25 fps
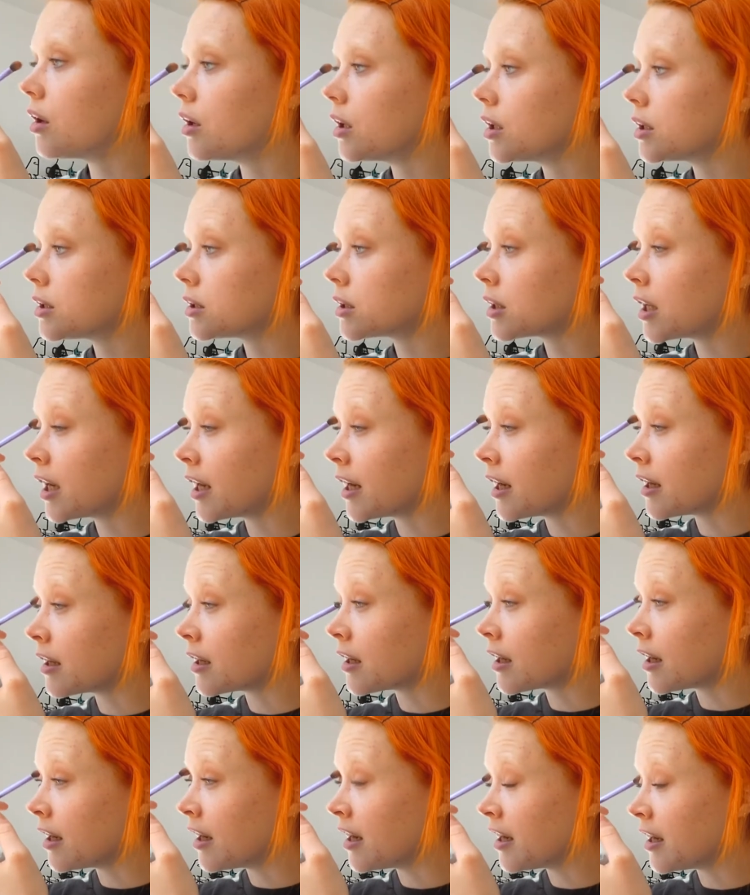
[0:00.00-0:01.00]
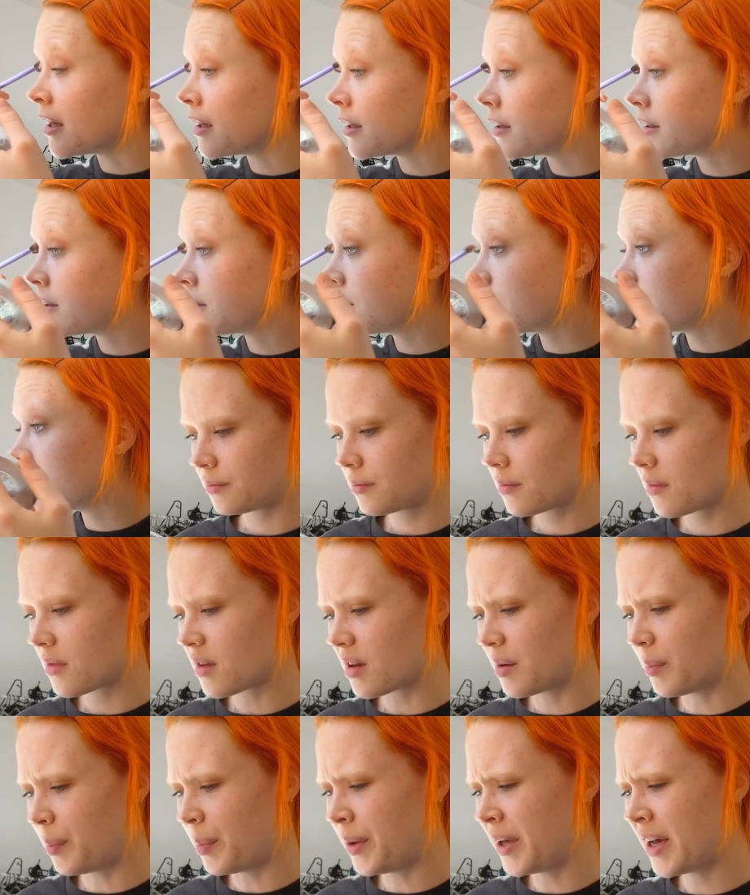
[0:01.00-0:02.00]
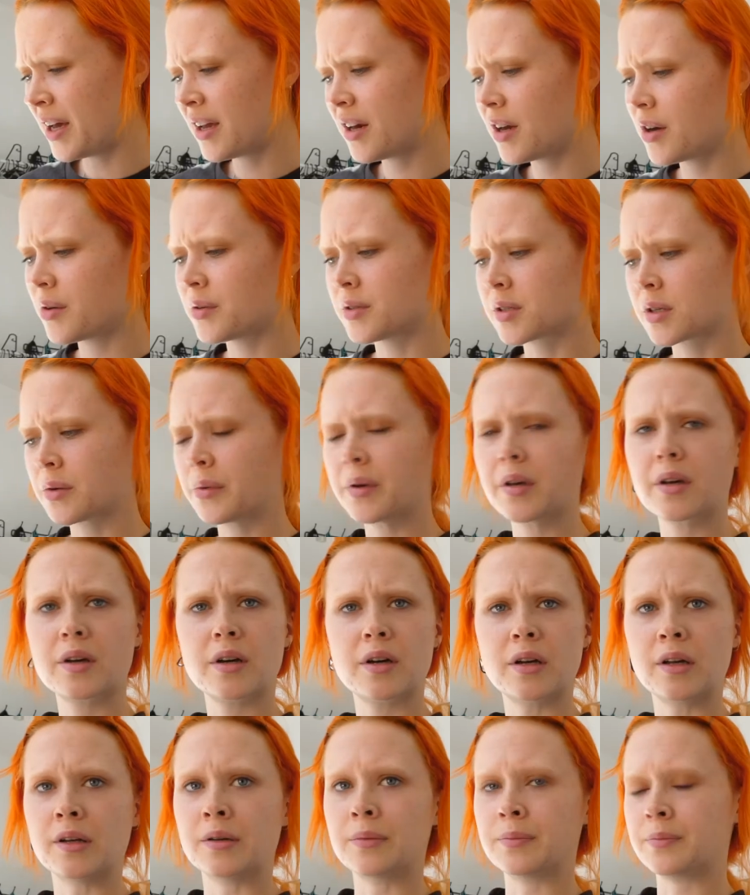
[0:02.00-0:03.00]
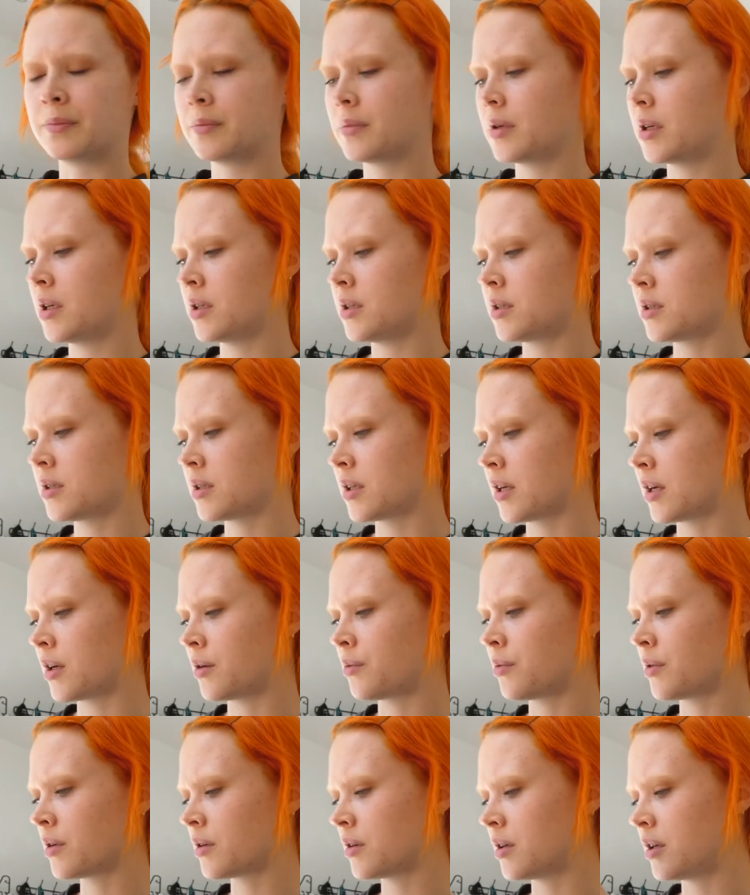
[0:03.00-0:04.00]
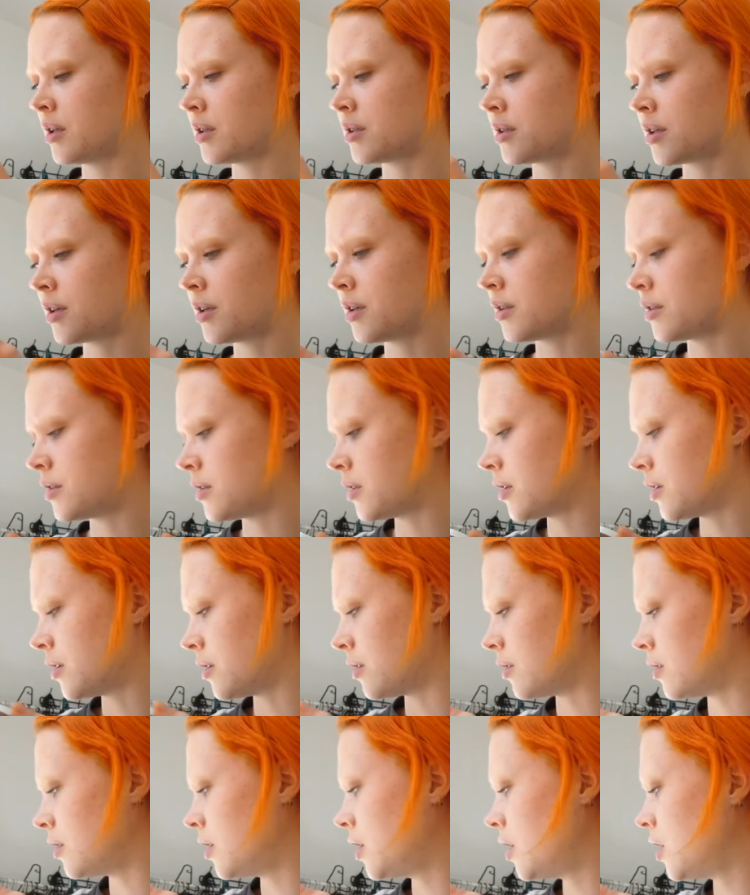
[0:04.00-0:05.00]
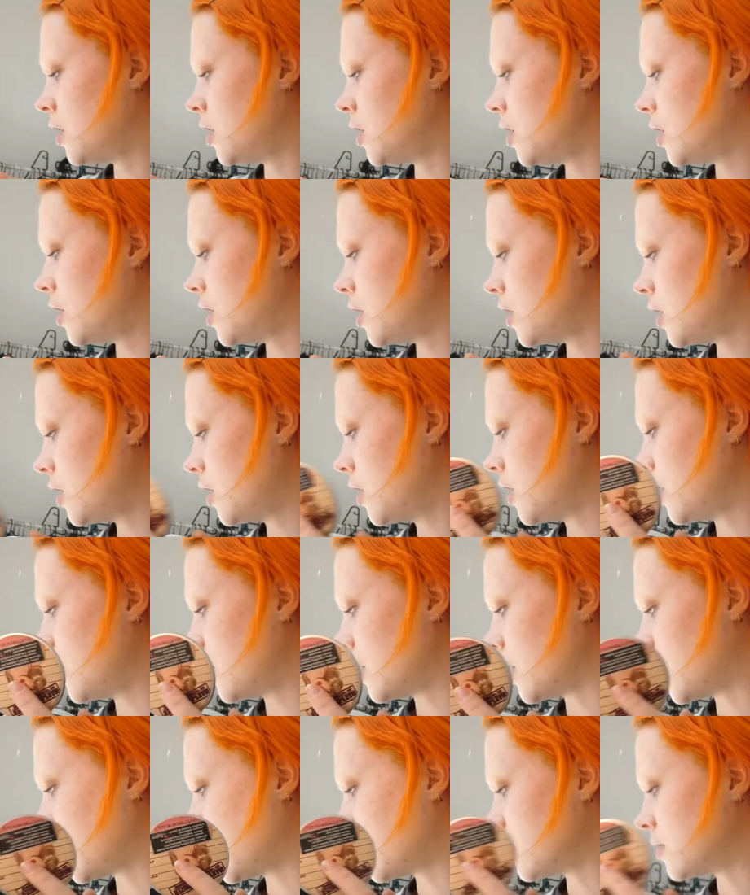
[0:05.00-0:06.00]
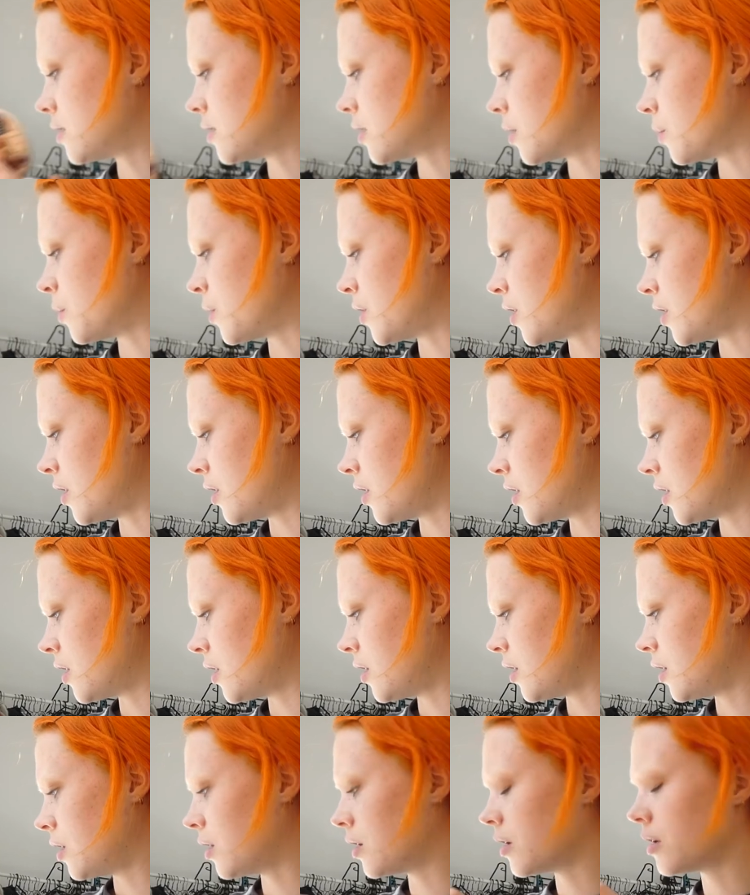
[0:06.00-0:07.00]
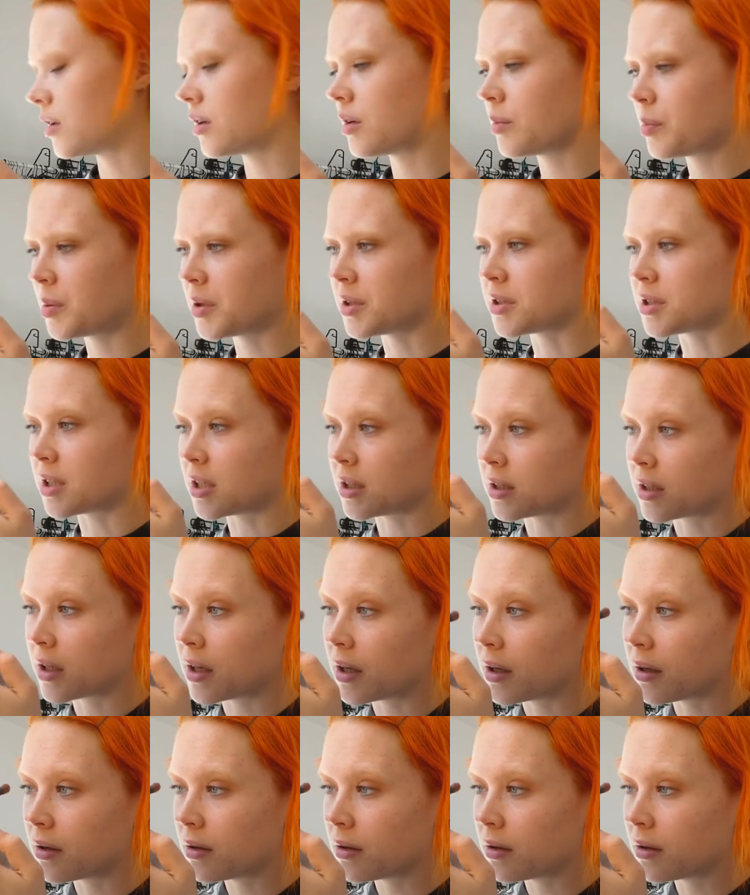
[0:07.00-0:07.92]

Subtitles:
It's getting there. But yeah, no, it's going good. It's like really starting to get somewhere and I appreciate that.